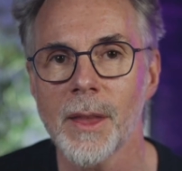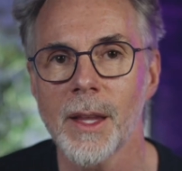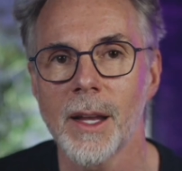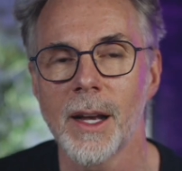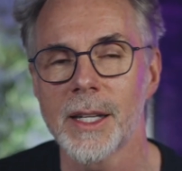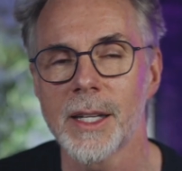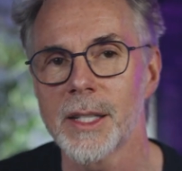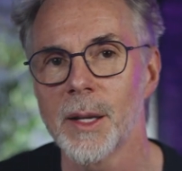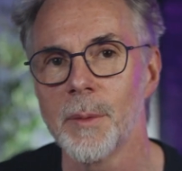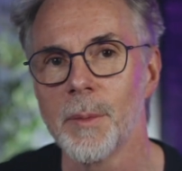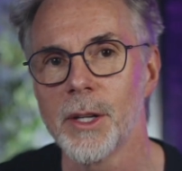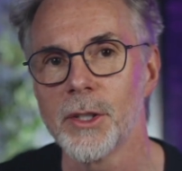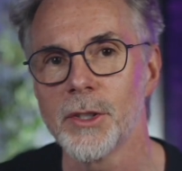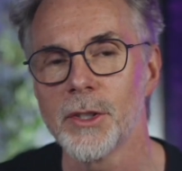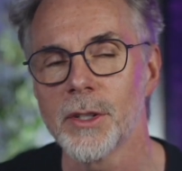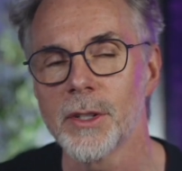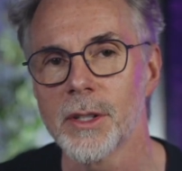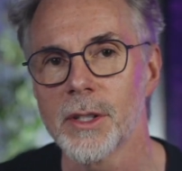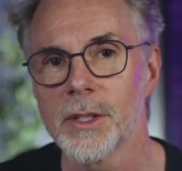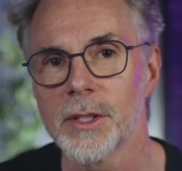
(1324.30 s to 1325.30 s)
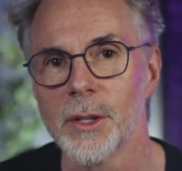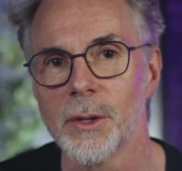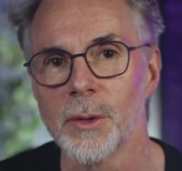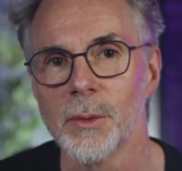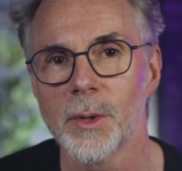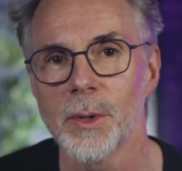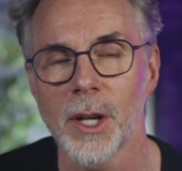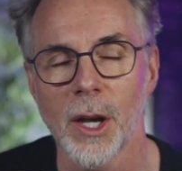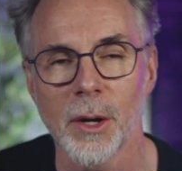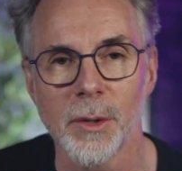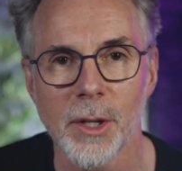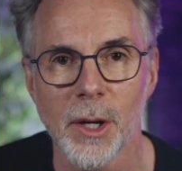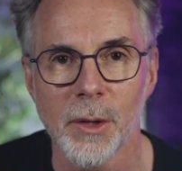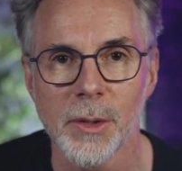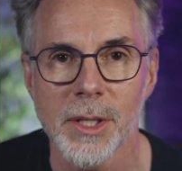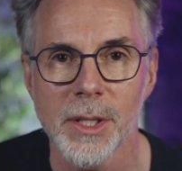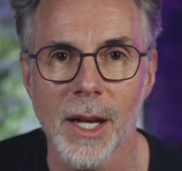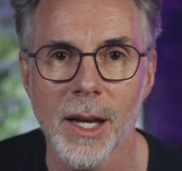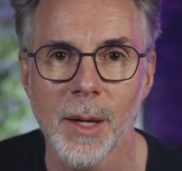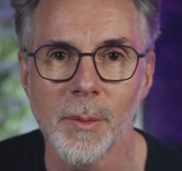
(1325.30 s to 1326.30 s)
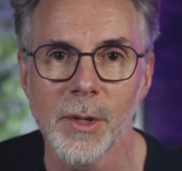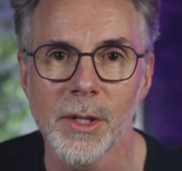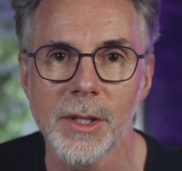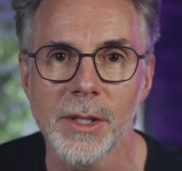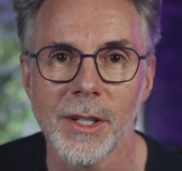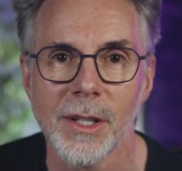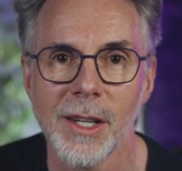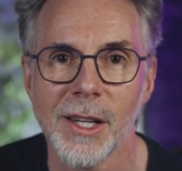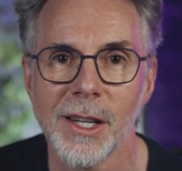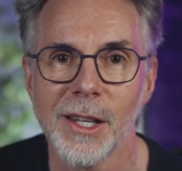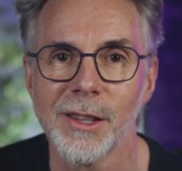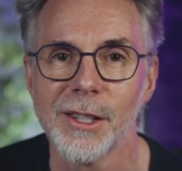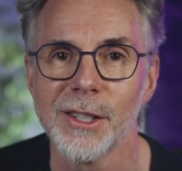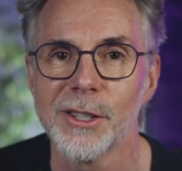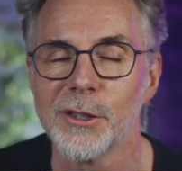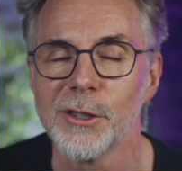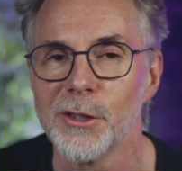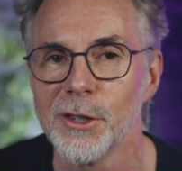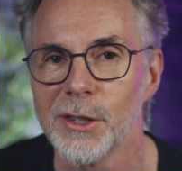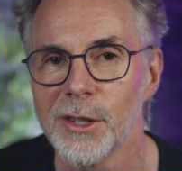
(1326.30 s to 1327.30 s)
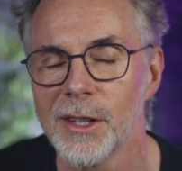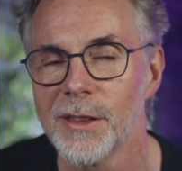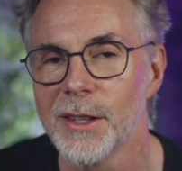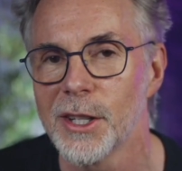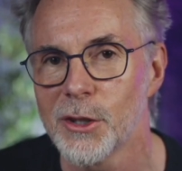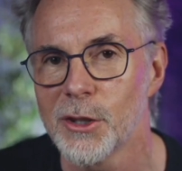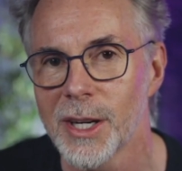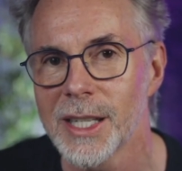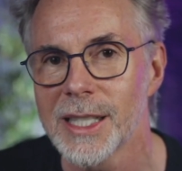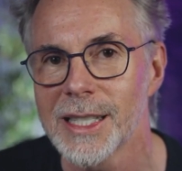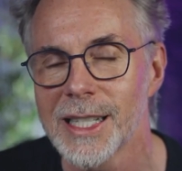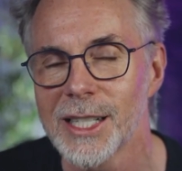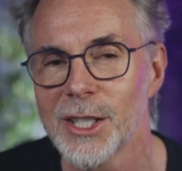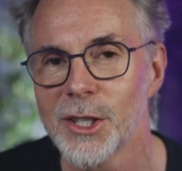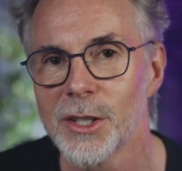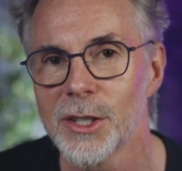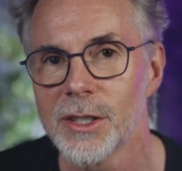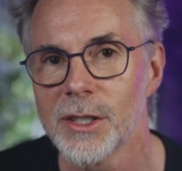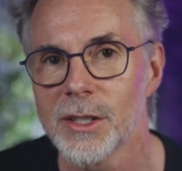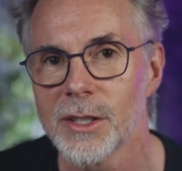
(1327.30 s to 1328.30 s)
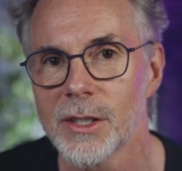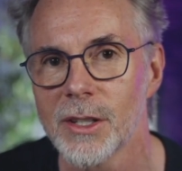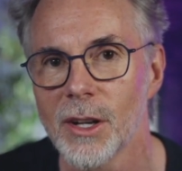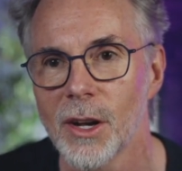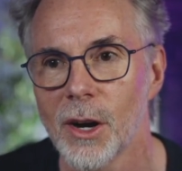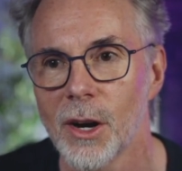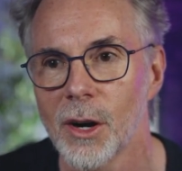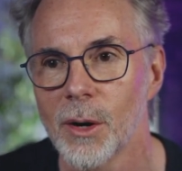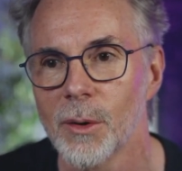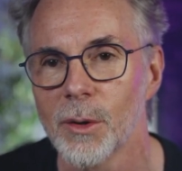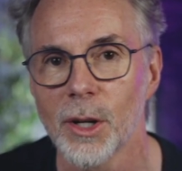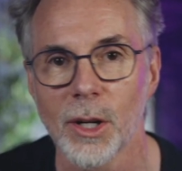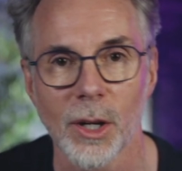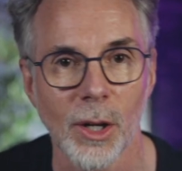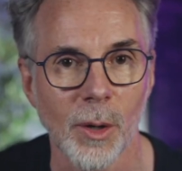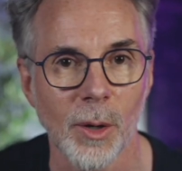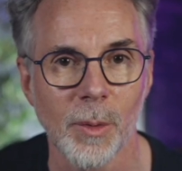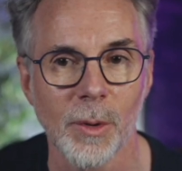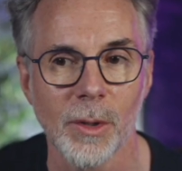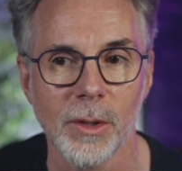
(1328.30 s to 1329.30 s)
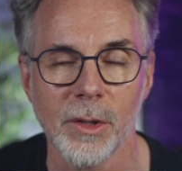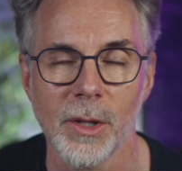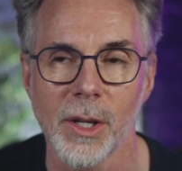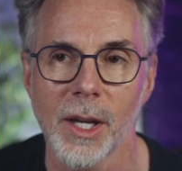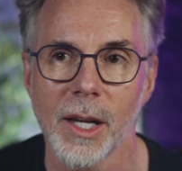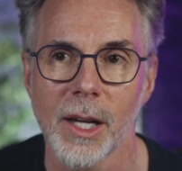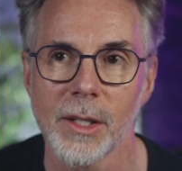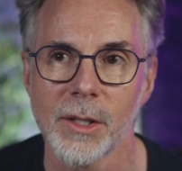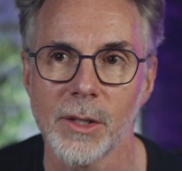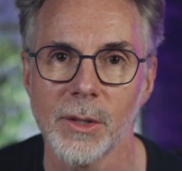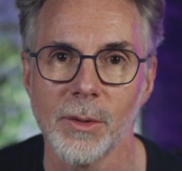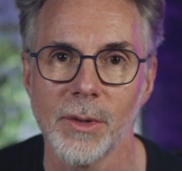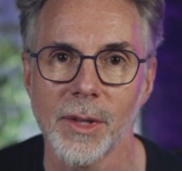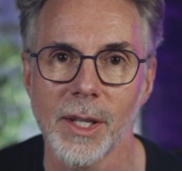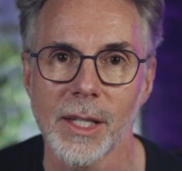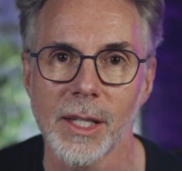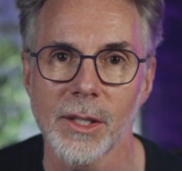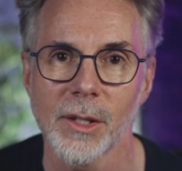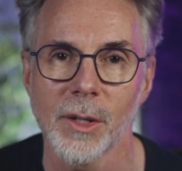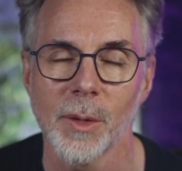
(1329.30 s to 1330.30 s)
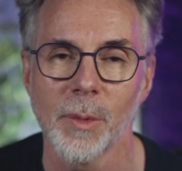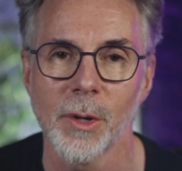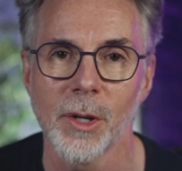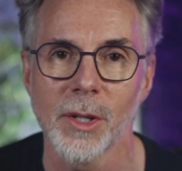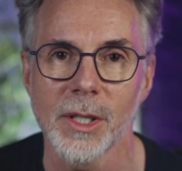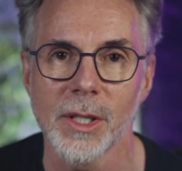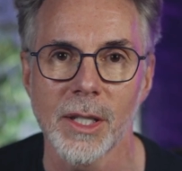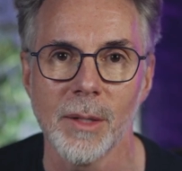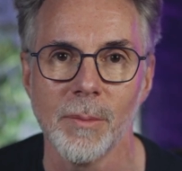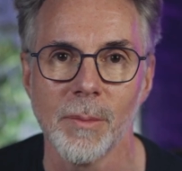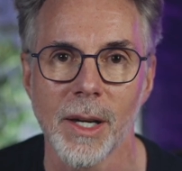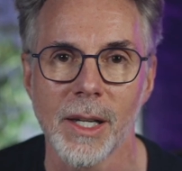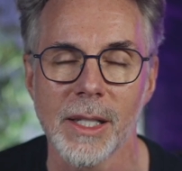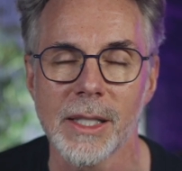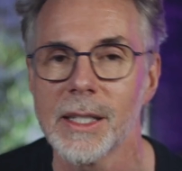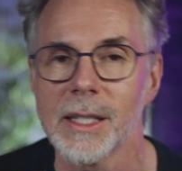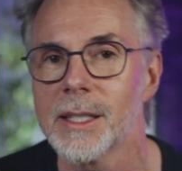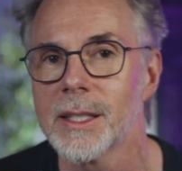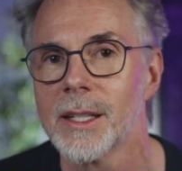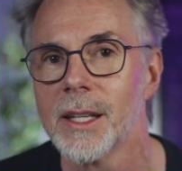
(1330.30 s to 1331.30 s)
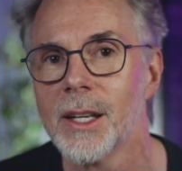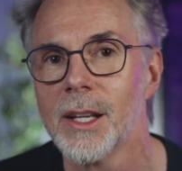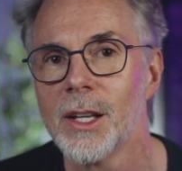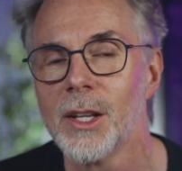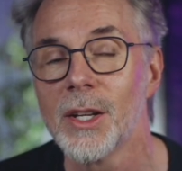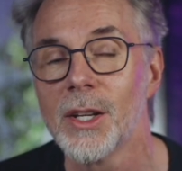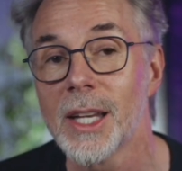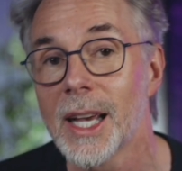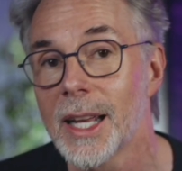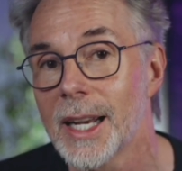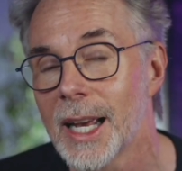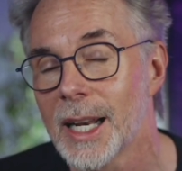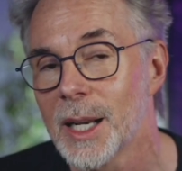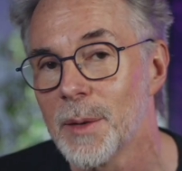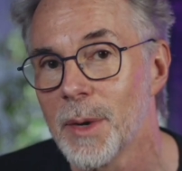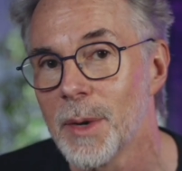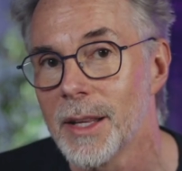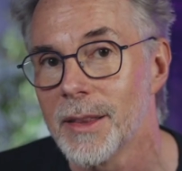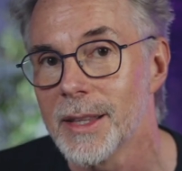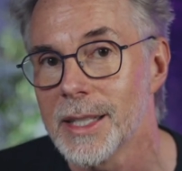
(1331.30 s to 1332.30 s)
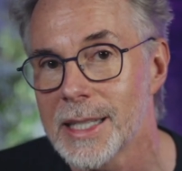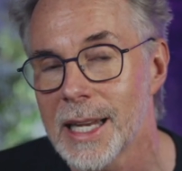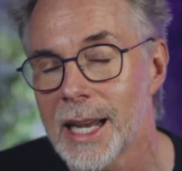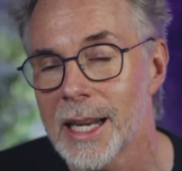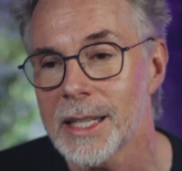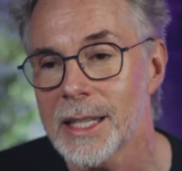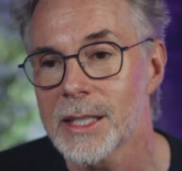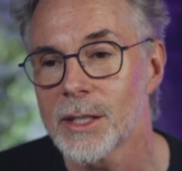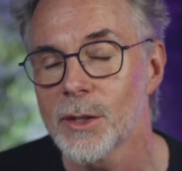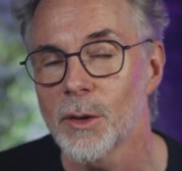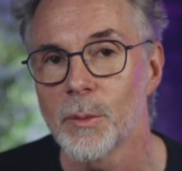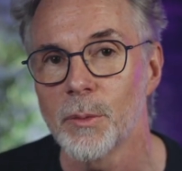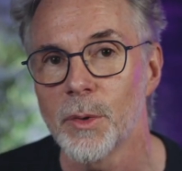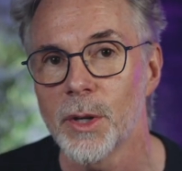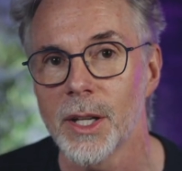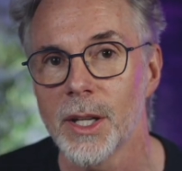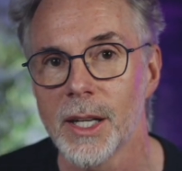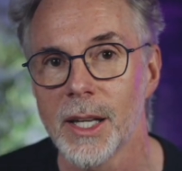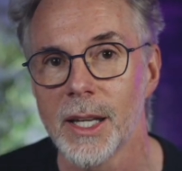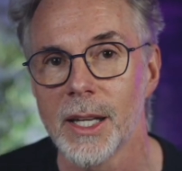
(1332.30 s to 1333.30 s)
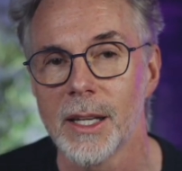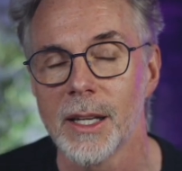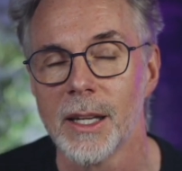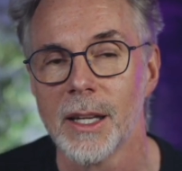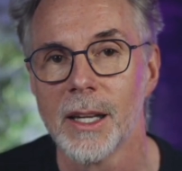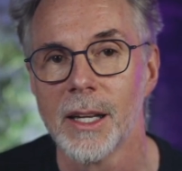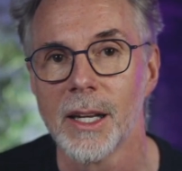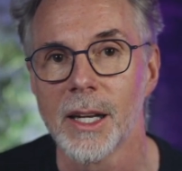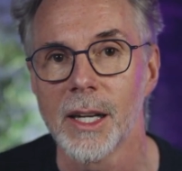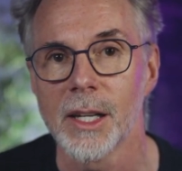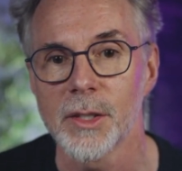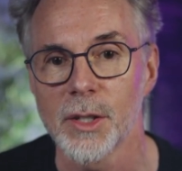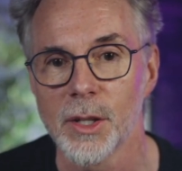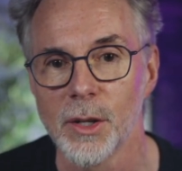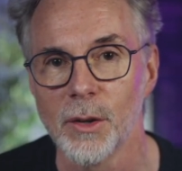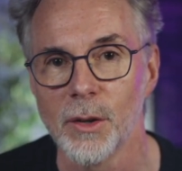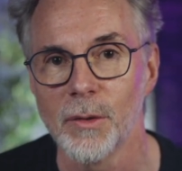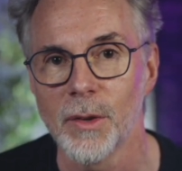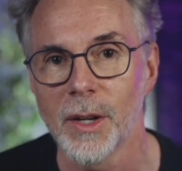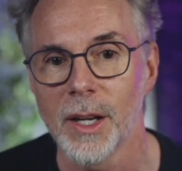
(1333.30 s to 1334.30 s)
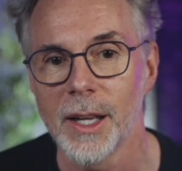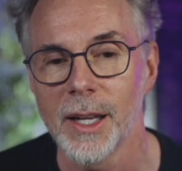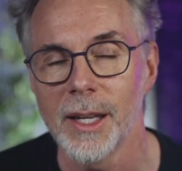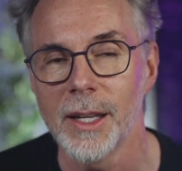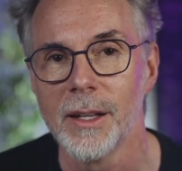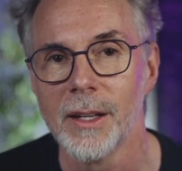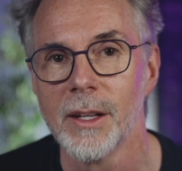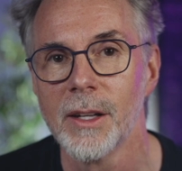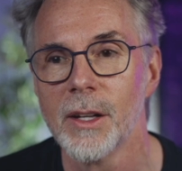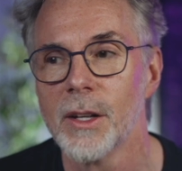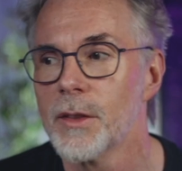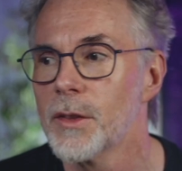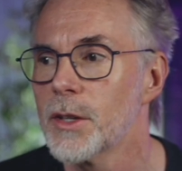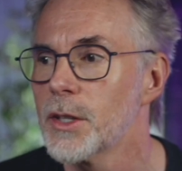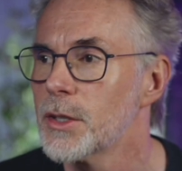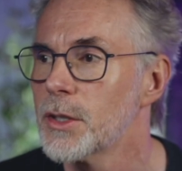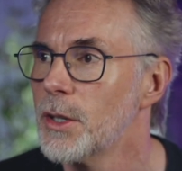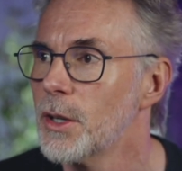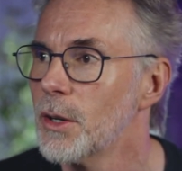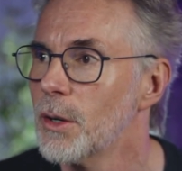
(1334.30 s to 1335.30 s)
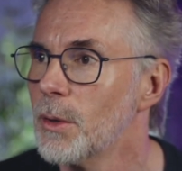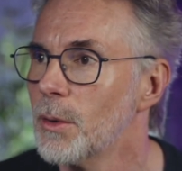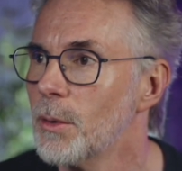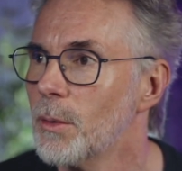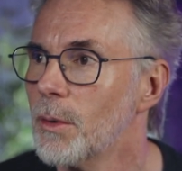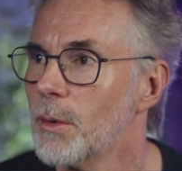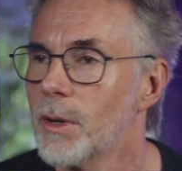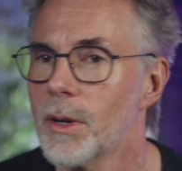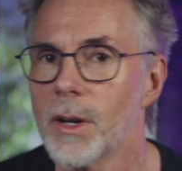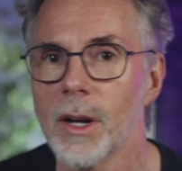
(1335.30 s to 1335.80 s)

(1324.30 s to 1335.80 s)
As I mentioned, there's no countdown timers. The transitions are global. You can't do things on a per scene basis. You can't animate the text or bring it in as an overlay. There's no,